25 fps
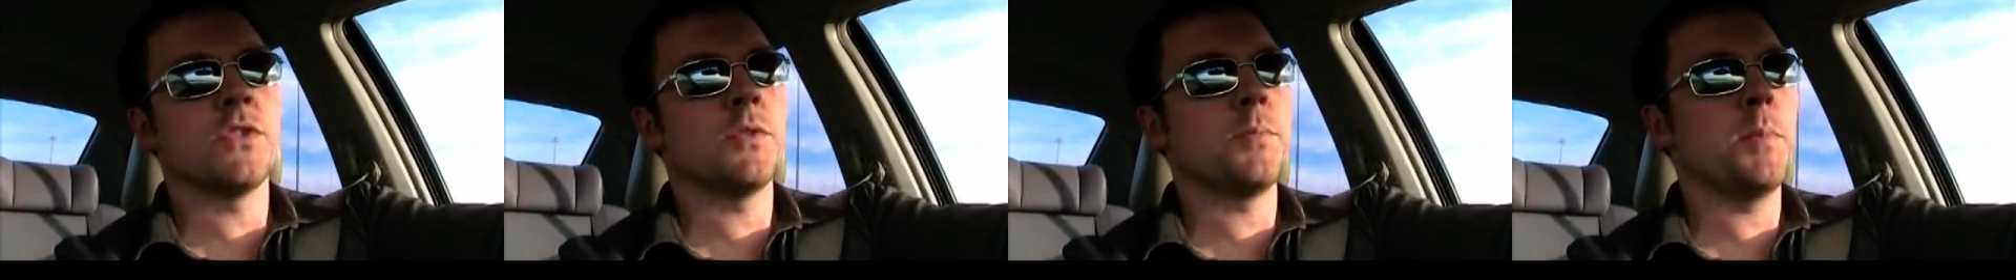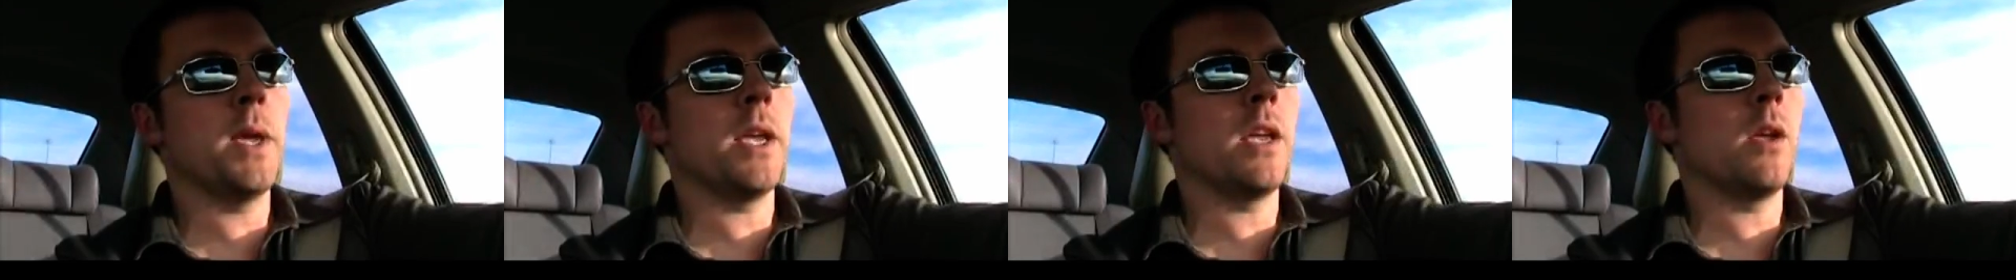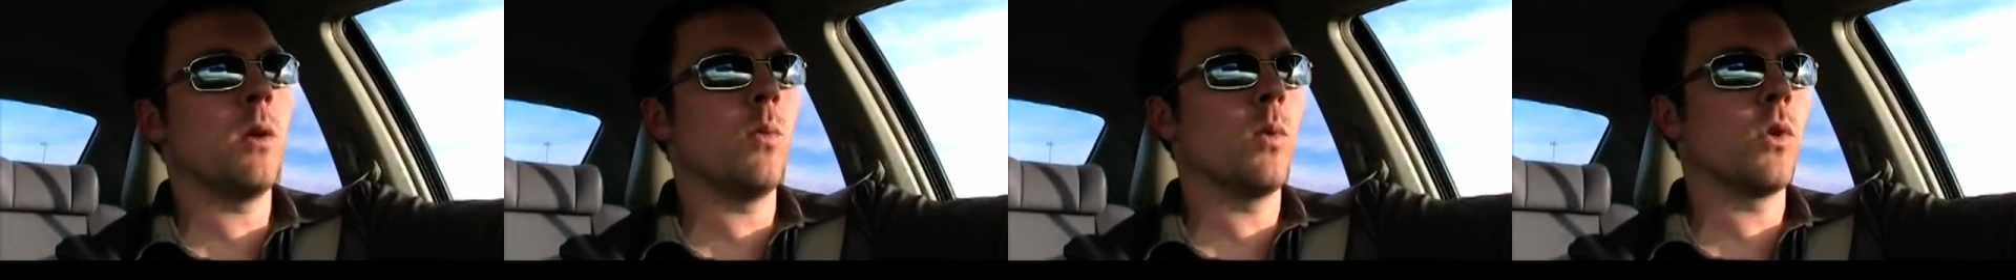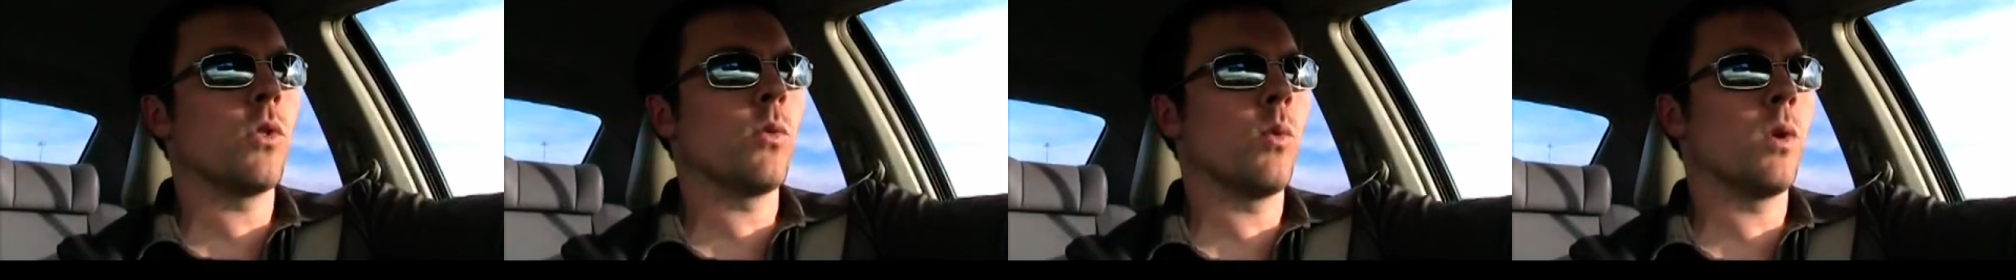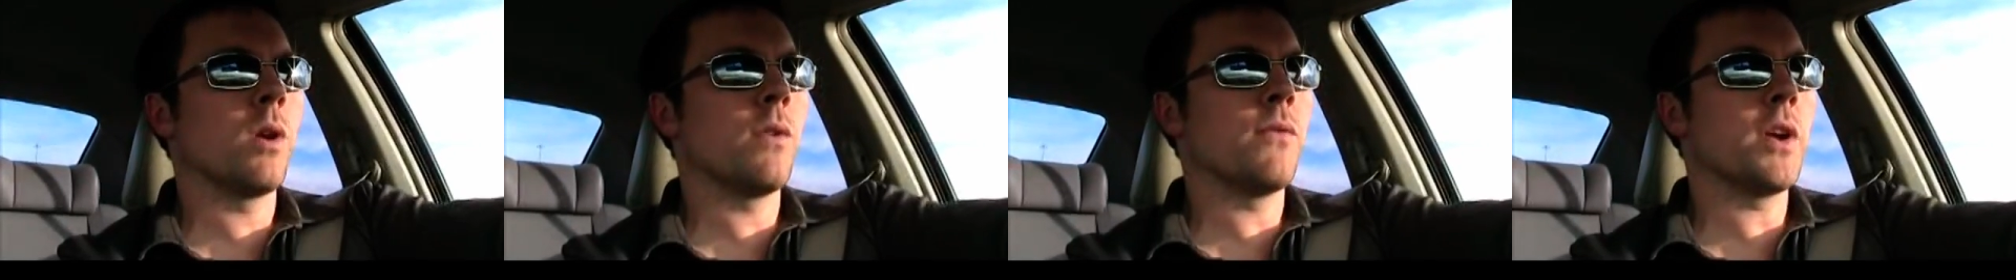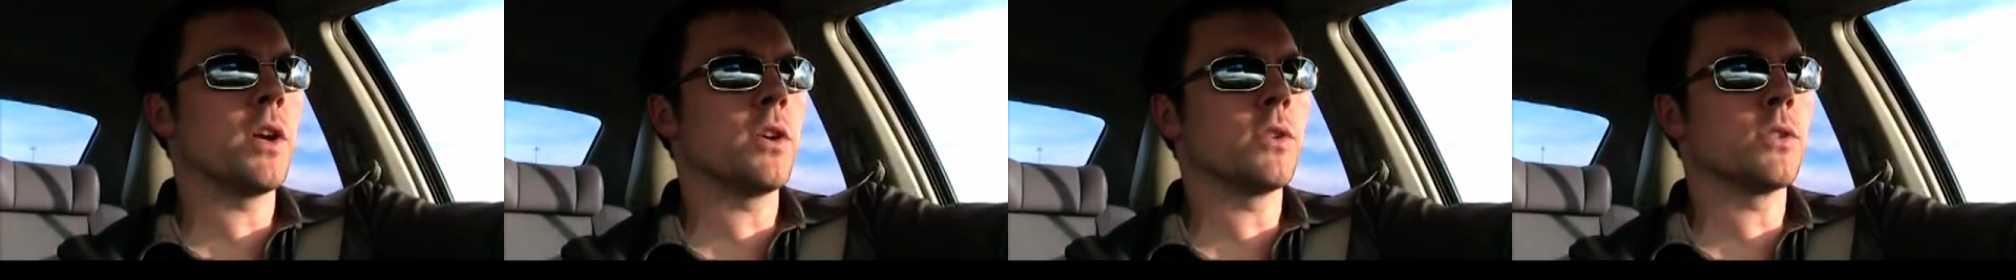of speaking with
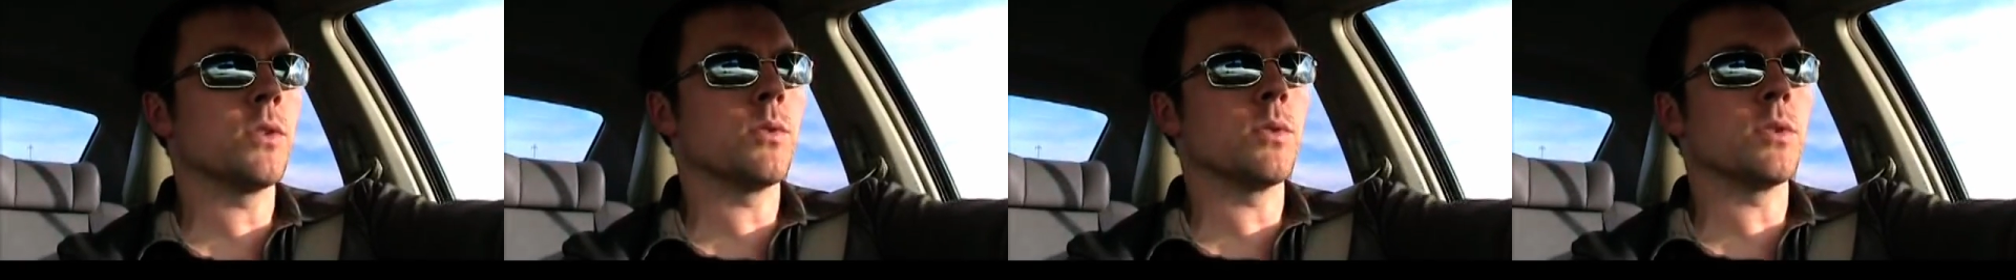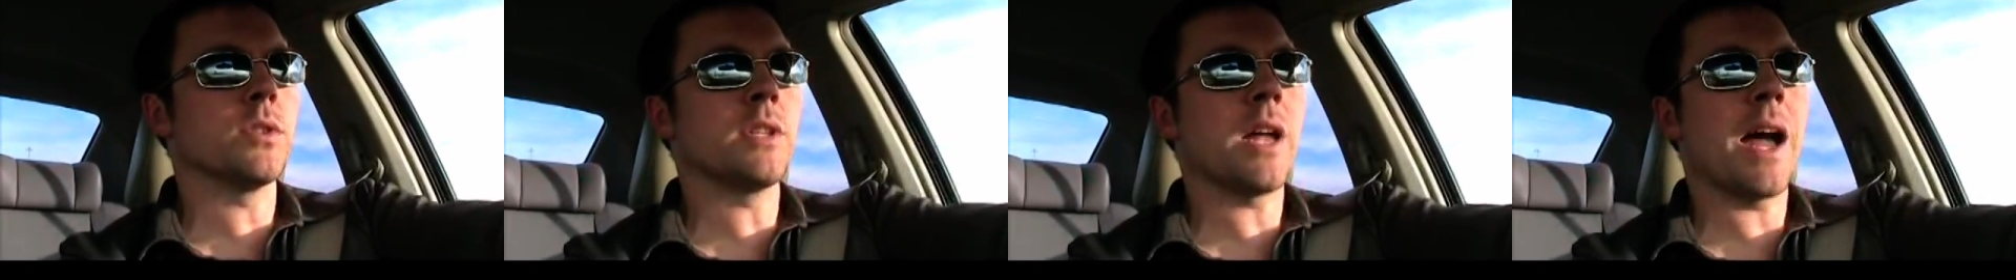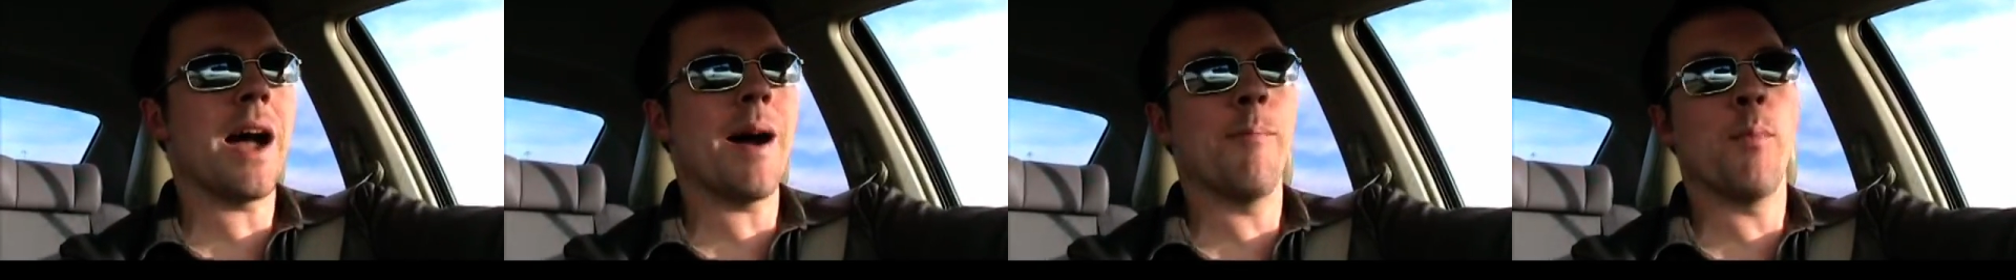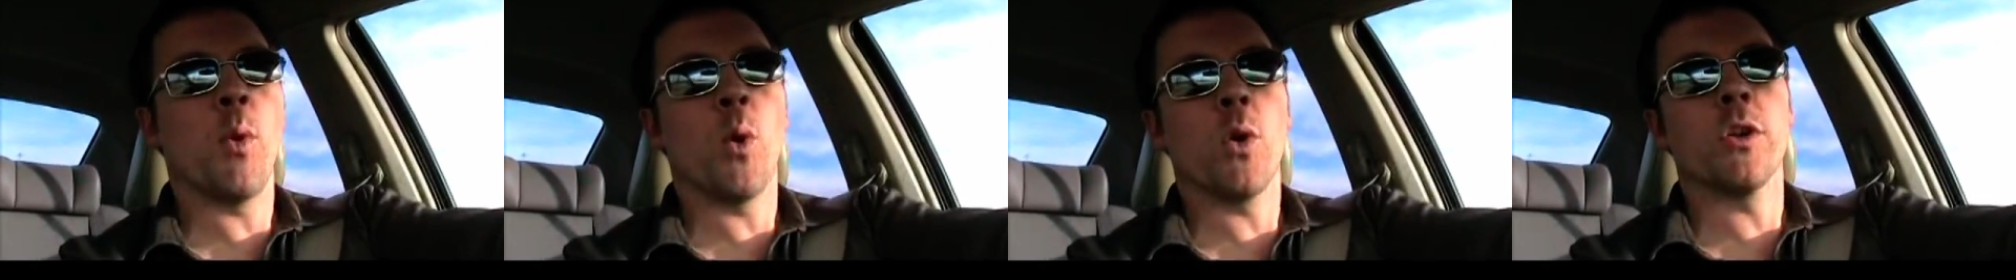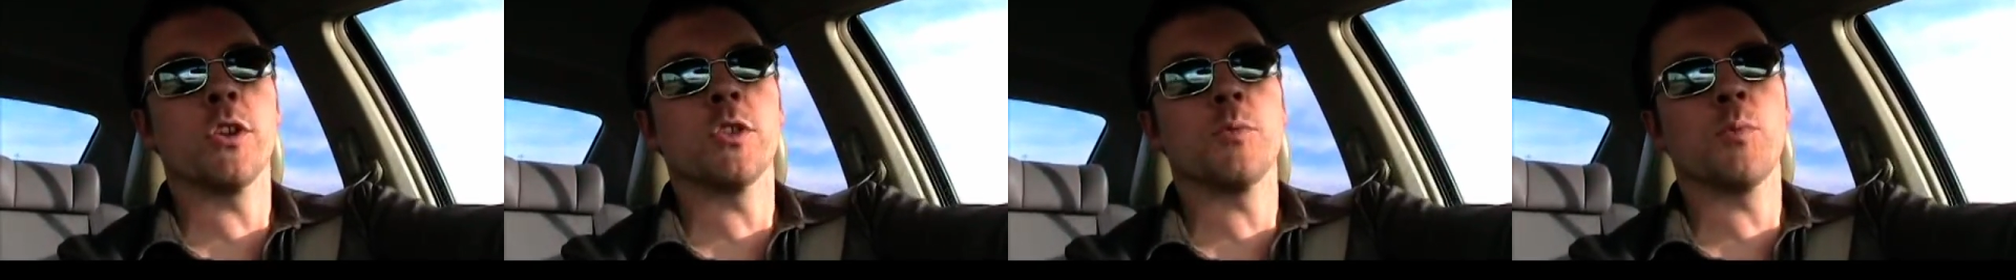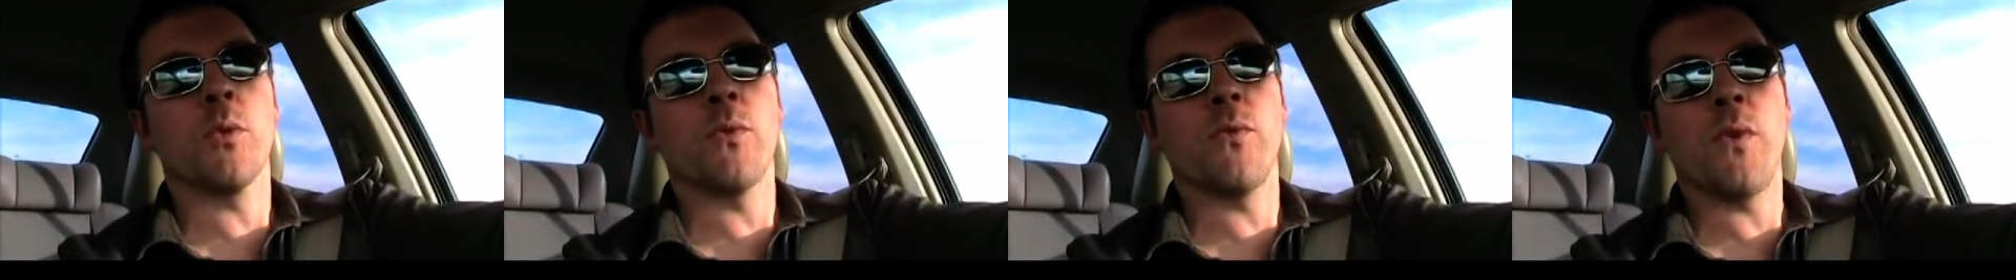one of Arizona's top
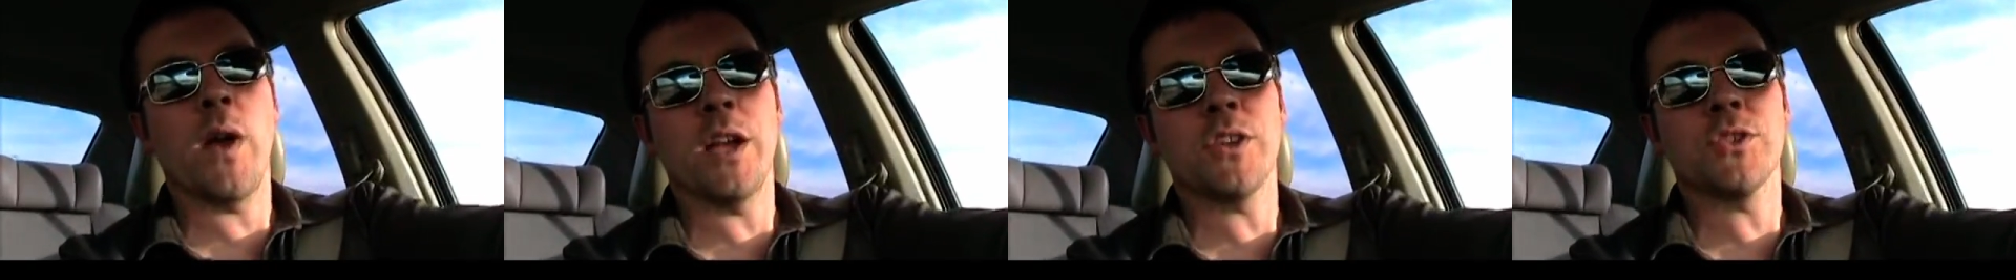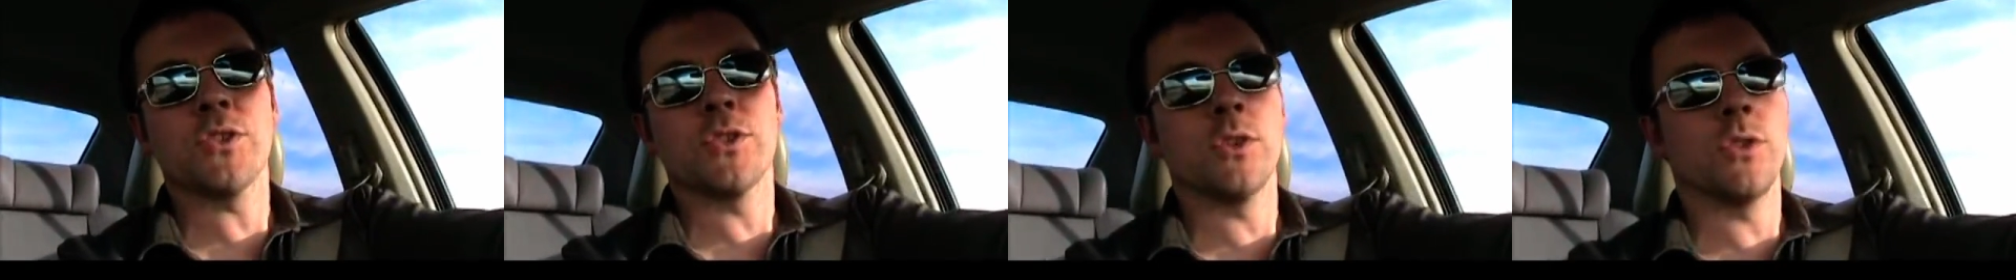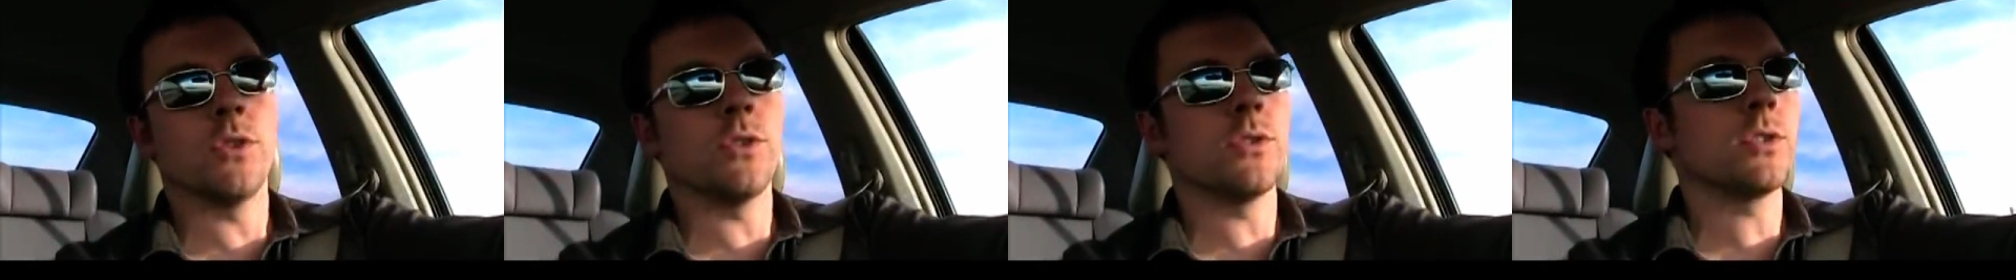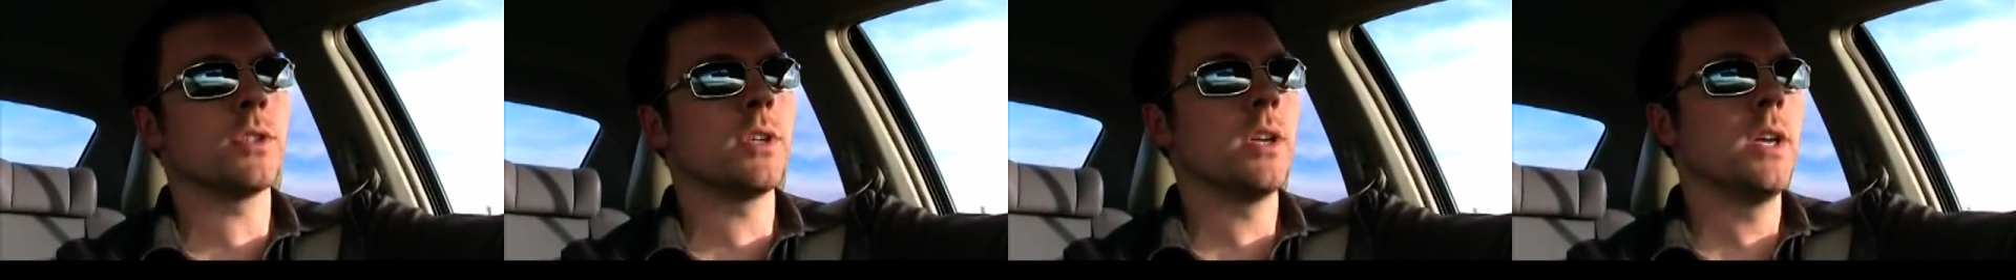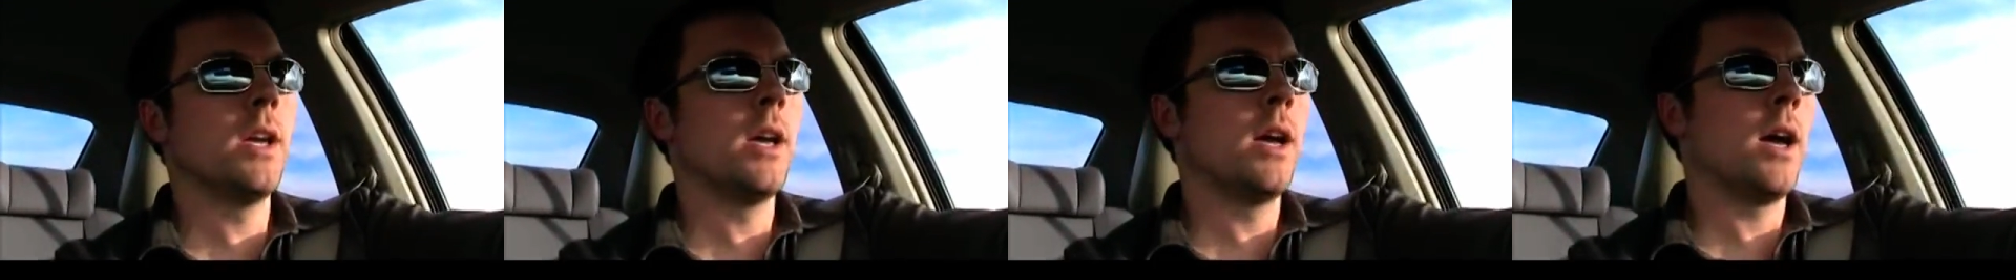mortgage professionals,